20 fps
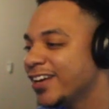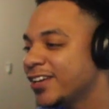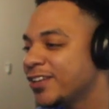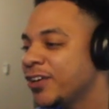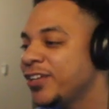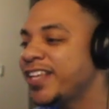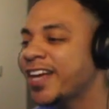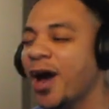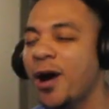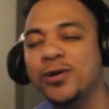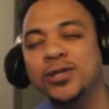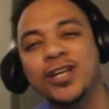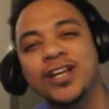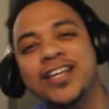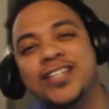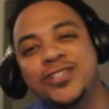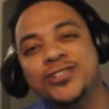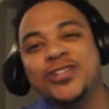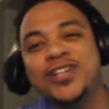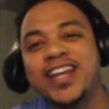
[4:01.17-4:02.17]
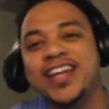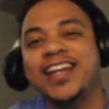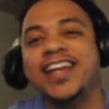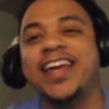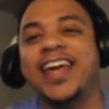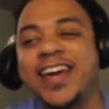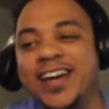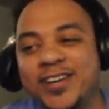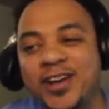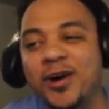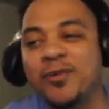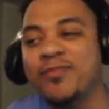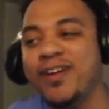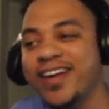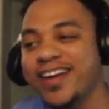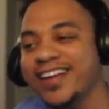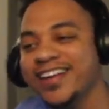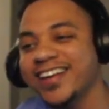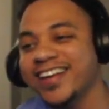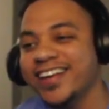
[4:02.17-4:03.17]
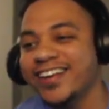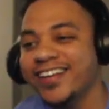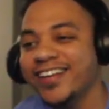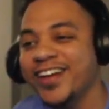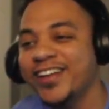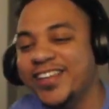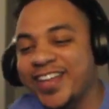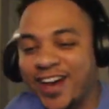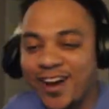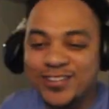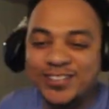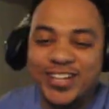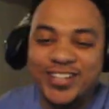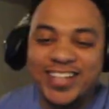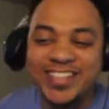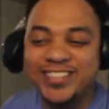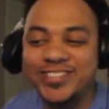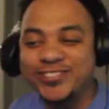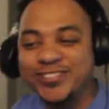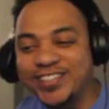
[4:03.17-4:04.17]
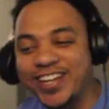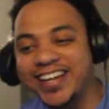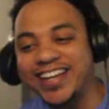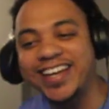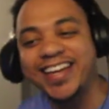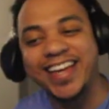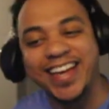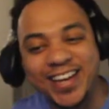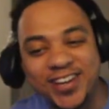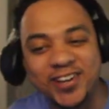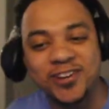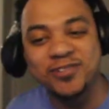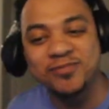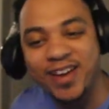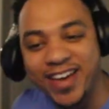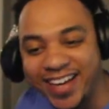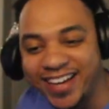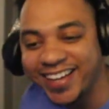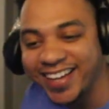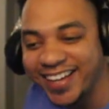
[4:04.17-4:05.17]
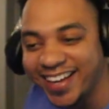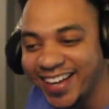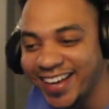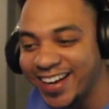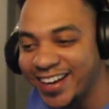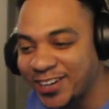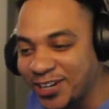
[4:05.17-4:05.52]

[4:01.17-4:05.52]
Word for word: You think I was gonna let you do that again on me? You think I was gonna let you do that again on me?